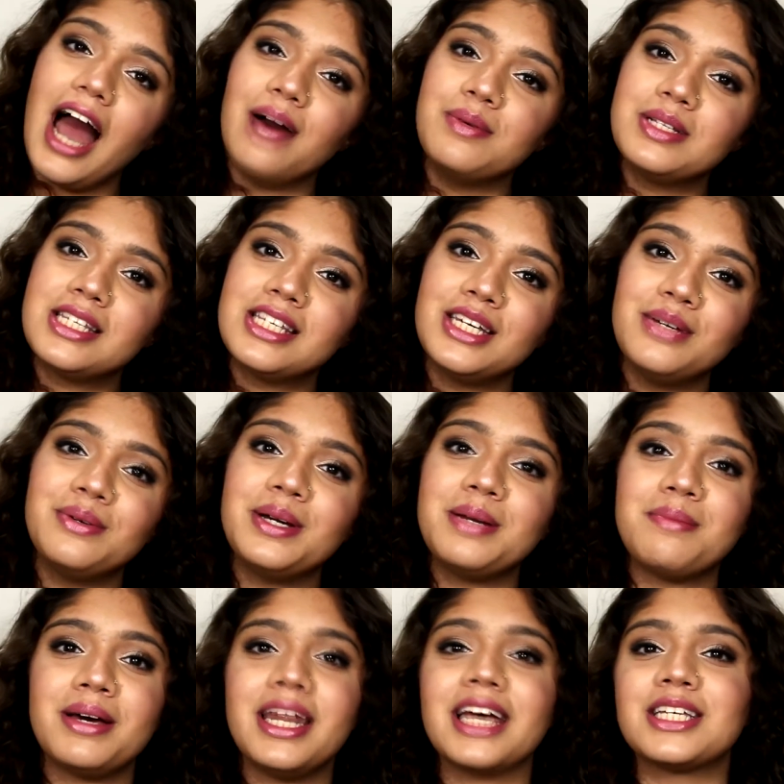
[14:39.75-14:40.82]
I will see you
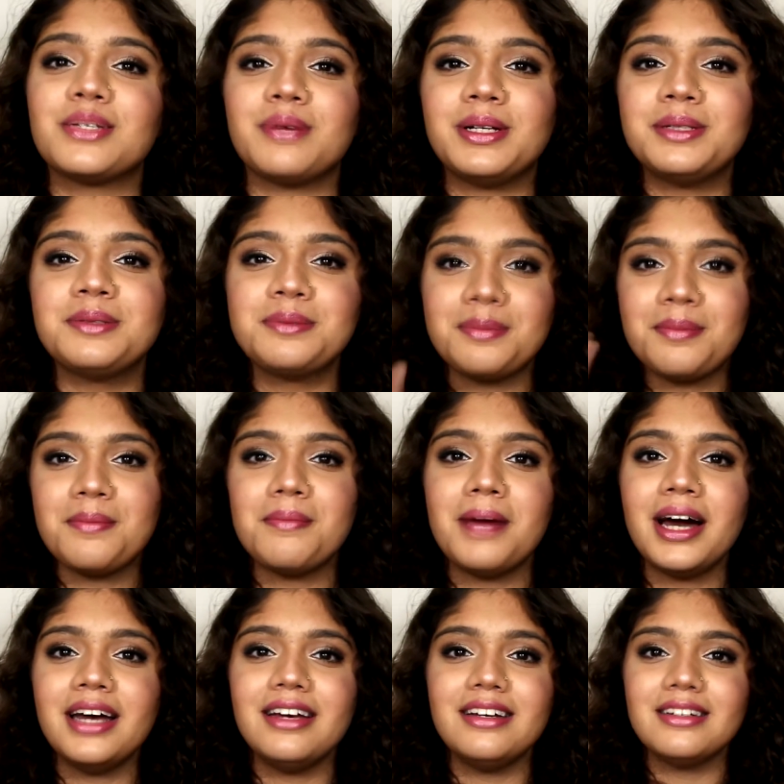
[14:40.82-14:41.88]
in my next one.
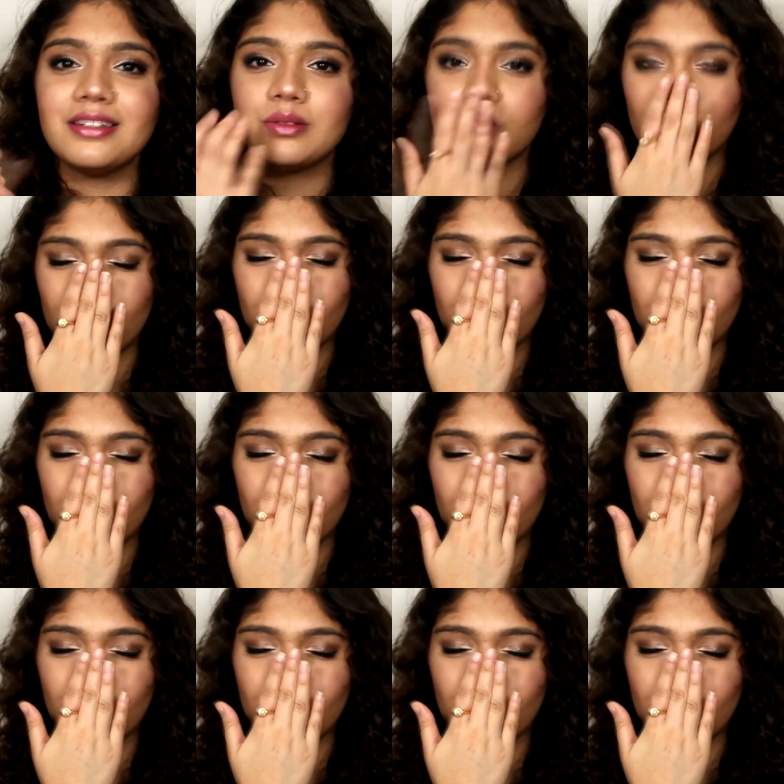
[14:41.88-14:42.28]
Bye!